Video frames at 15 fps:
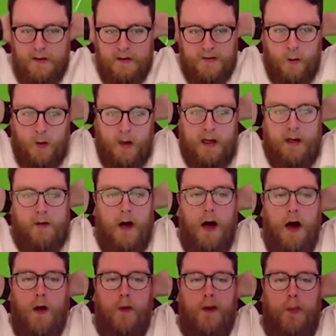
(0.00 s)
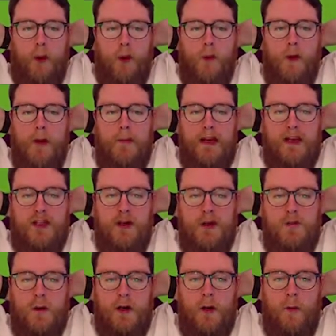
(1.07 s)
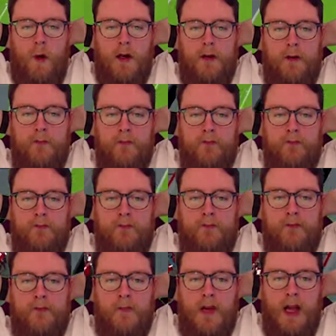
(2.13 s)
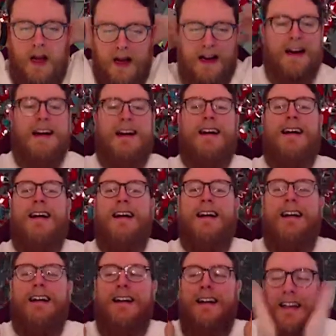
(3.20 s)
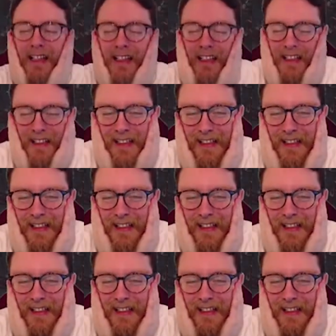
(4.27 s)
Smalling. Oh, what a ball. Batashuayi's one on one. Ah.